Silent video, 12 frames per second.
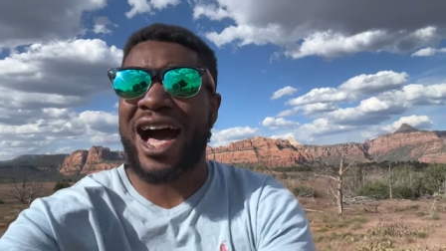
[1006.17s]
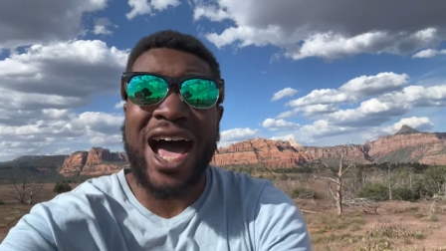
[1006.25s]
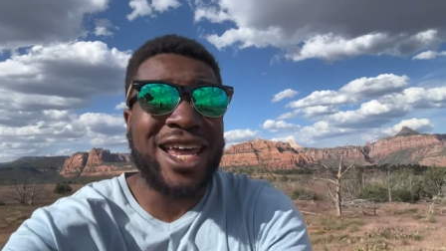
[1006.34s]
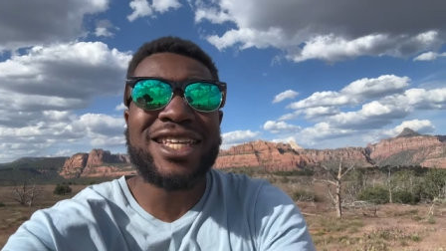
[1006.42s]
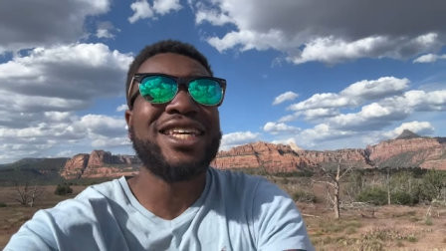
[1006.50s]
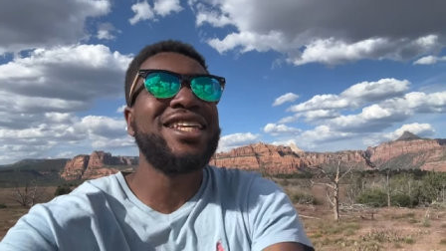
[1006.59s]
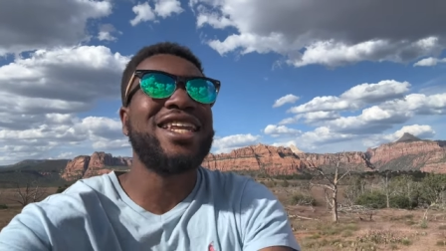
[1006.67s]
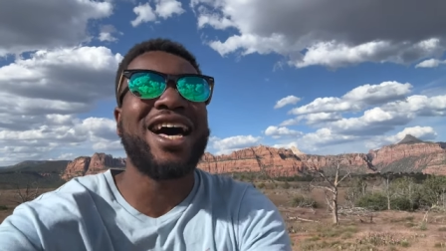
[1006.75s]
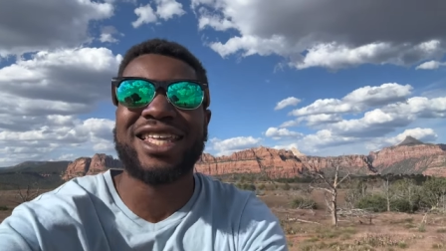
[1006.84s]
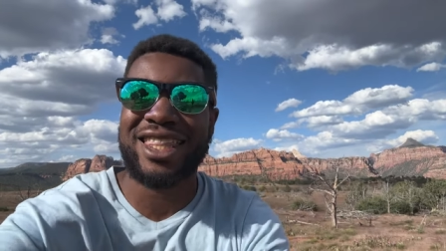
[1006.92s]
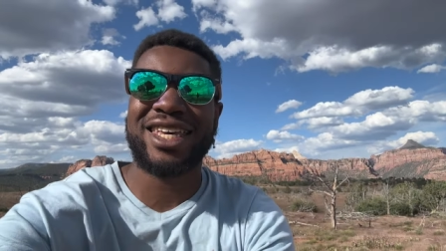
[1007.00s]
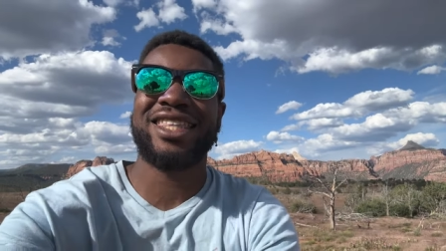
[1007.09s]
I did
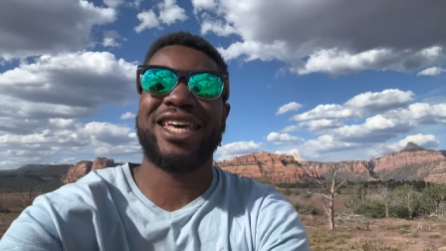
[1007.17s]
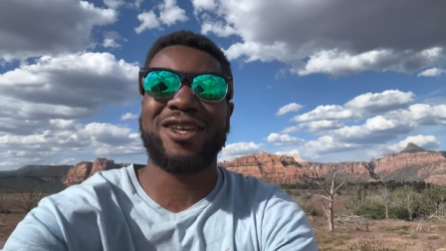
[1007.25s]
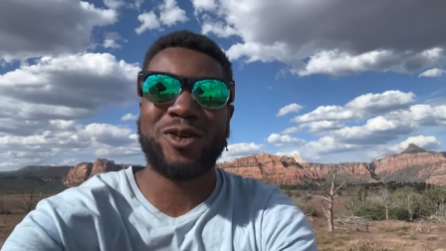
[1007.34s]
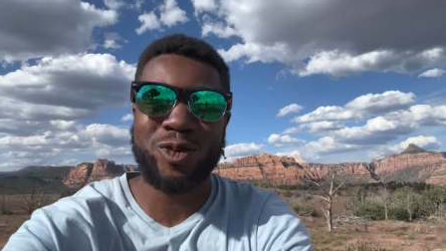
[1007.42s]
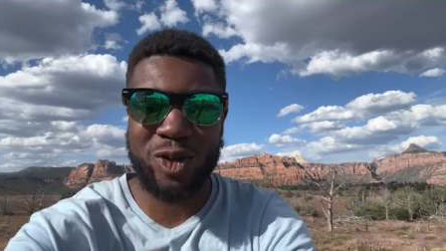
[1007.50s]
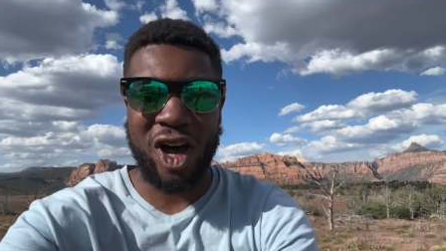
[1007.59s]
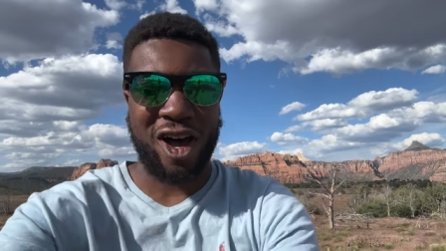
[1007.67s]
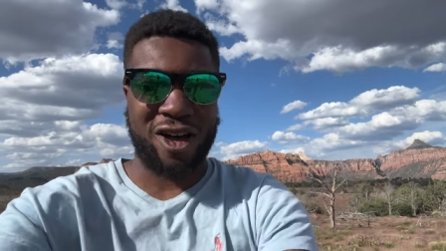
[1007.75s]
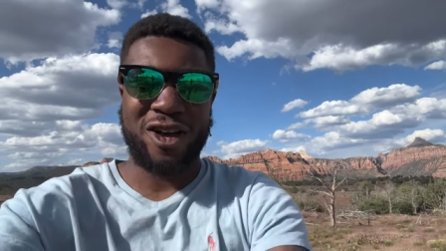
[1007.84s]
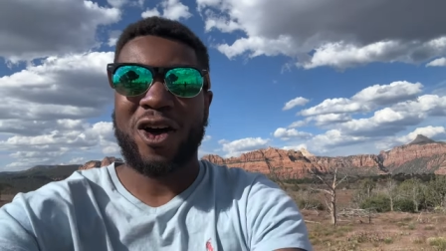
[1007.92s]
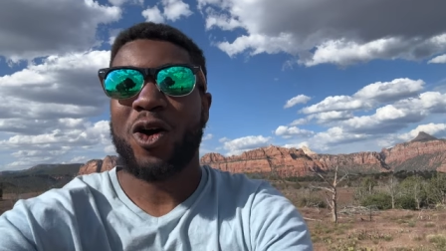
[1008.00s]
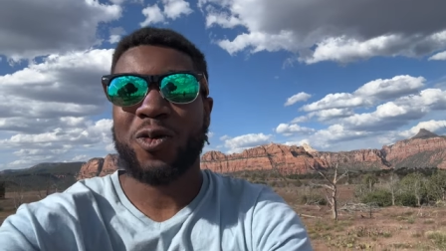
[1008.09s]
not think that Utah
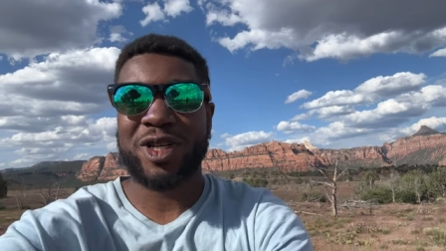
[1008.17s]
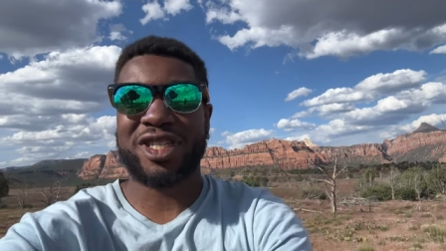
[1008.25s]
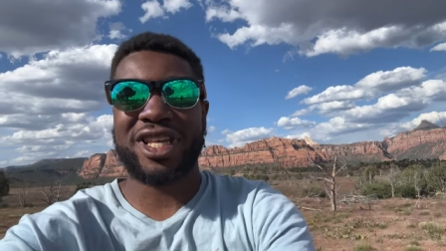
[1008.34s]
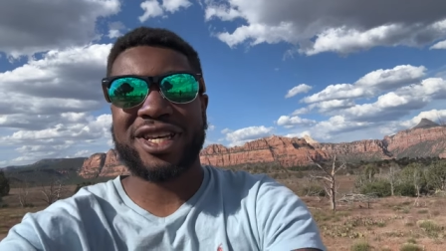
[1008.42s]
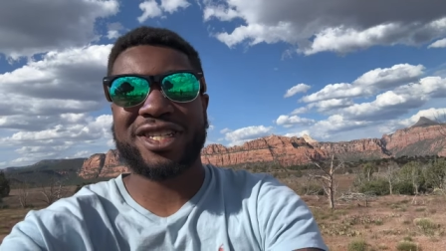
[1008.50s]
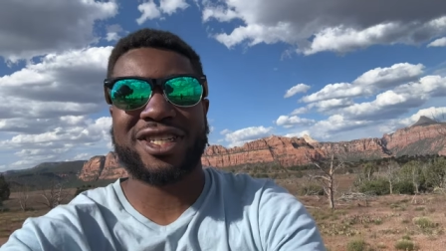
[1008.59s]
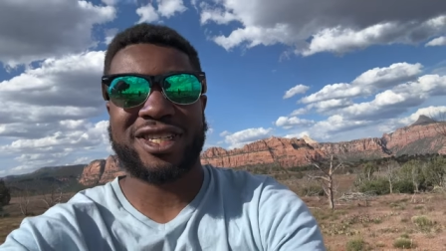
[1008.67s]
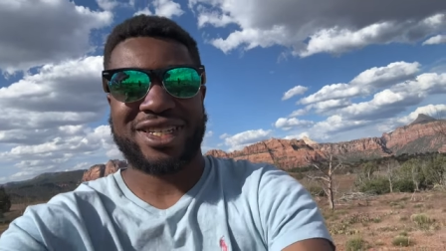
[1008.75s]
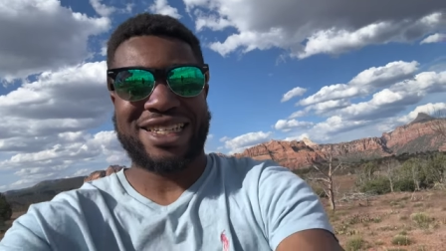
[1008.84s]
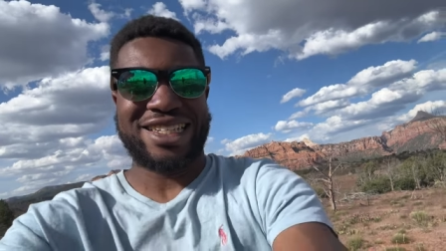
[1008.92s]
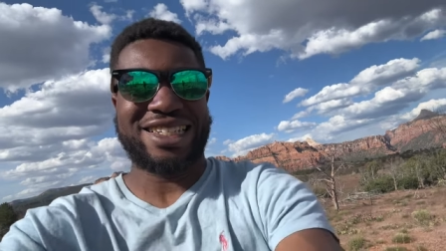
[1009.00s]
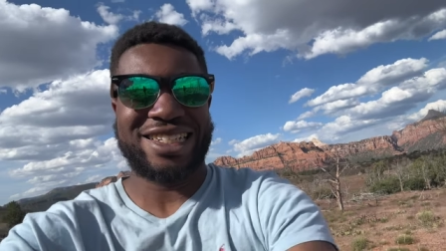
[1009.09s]
was this
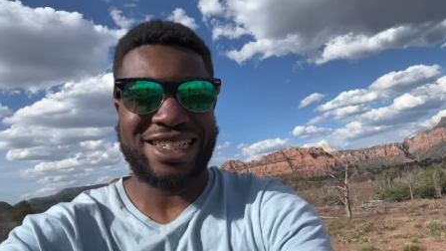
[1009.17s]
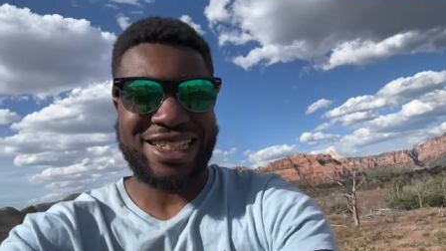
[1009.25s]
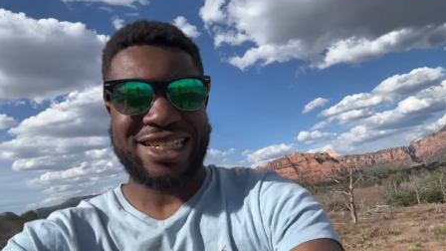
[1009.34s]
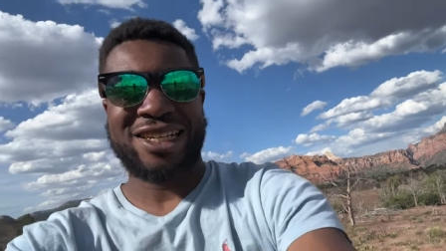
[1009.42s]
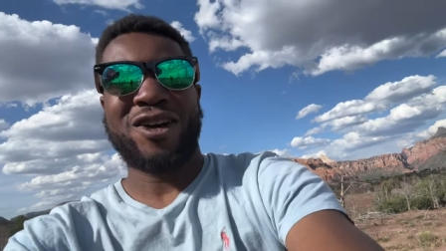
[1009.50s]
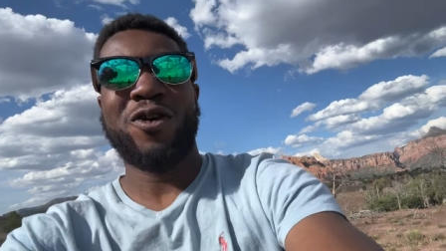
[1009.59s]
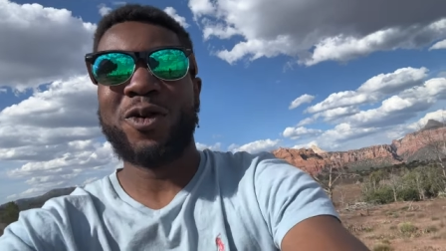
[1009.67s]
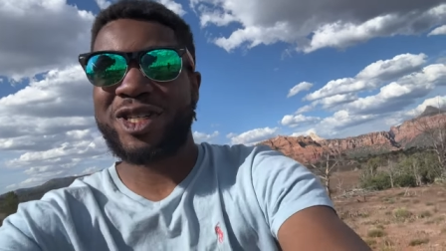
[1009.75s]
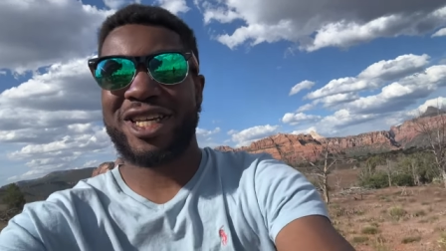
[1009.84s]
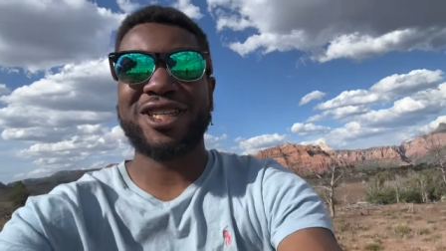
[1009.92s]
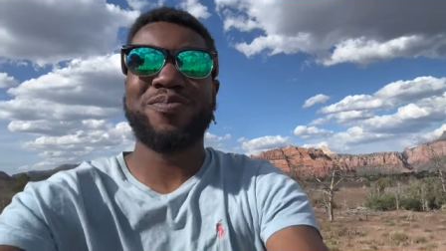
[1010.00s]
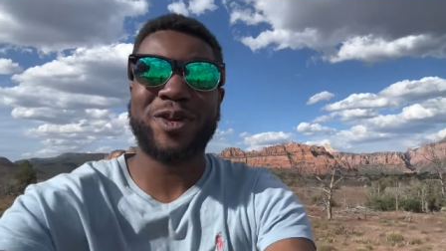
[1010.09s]
was
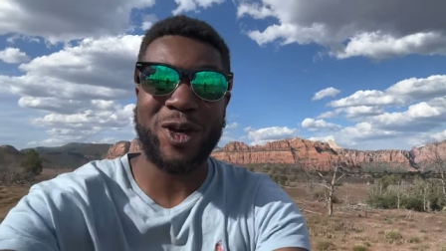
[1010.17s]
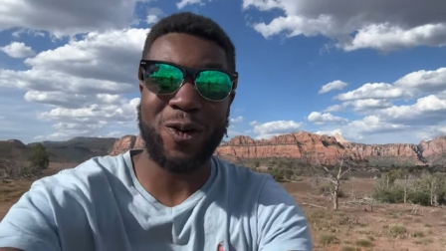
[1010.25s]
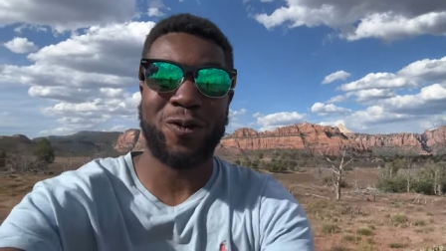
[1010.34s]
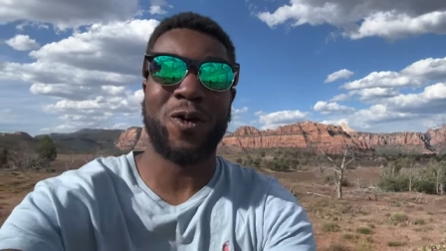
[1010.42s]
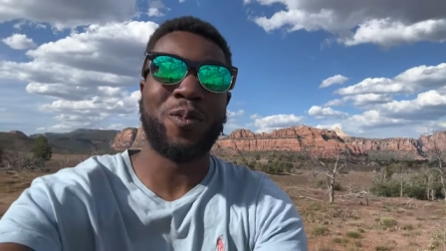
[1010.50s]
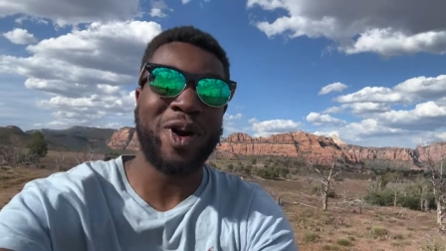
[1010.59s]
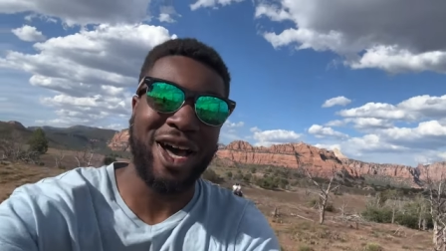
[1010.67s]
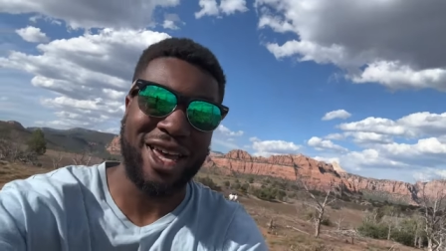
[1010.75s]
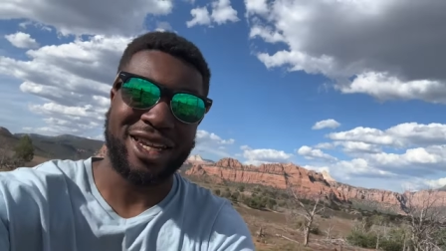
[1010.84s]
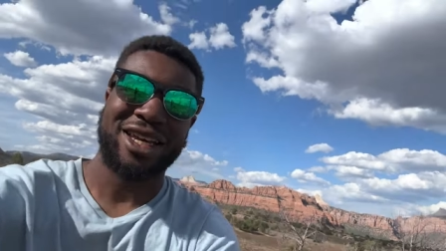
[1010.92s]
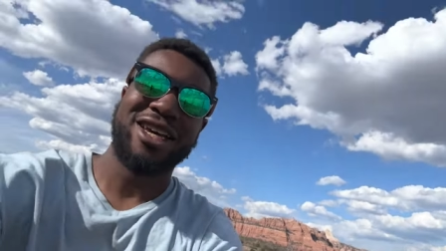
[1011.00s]
this beautiful, but